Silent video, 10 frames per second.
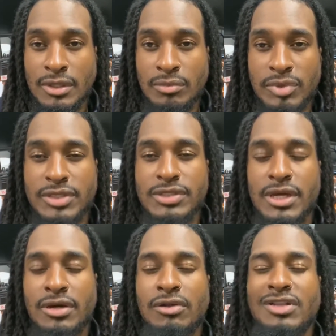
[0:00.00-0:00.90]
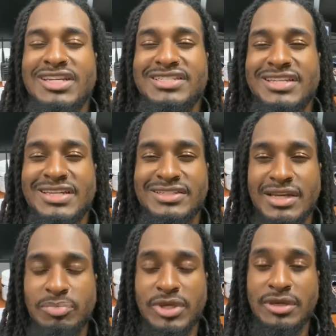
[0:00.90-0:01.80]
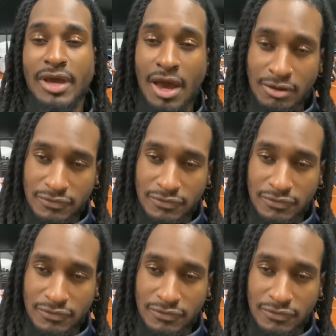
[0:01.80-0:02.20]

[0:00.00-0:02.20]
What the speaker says: because they are eliciting something out of